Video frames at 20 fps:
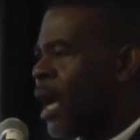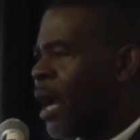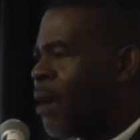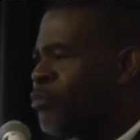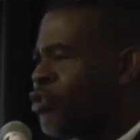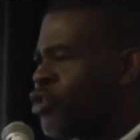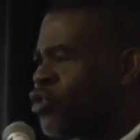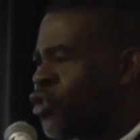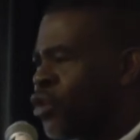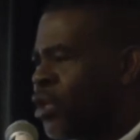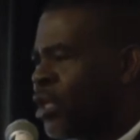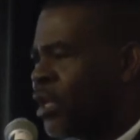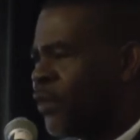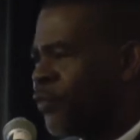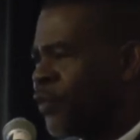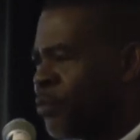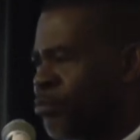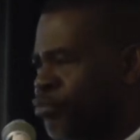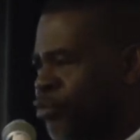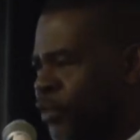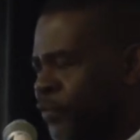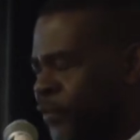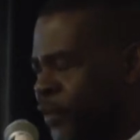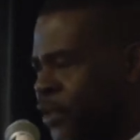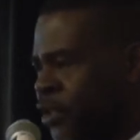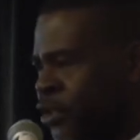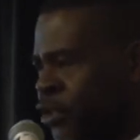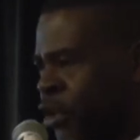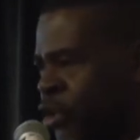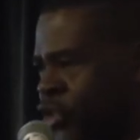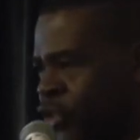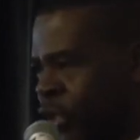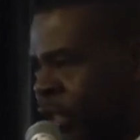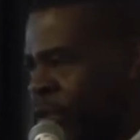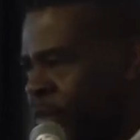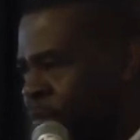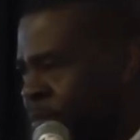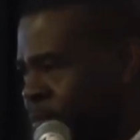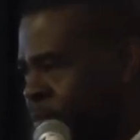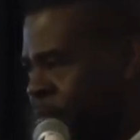I'm just going to give you a brief
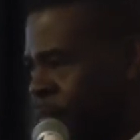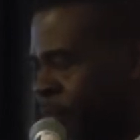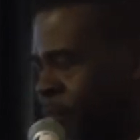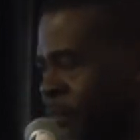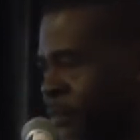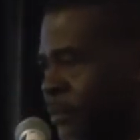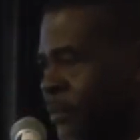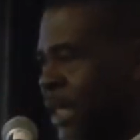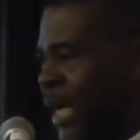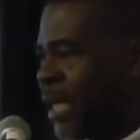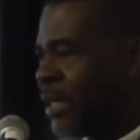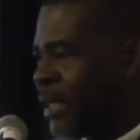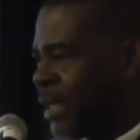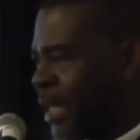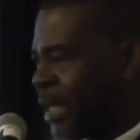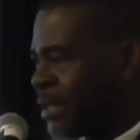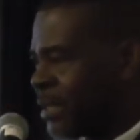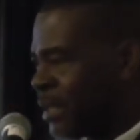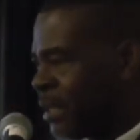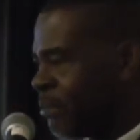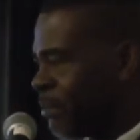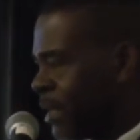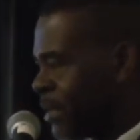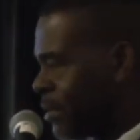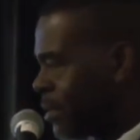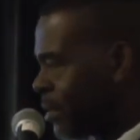introduction and then I'll take my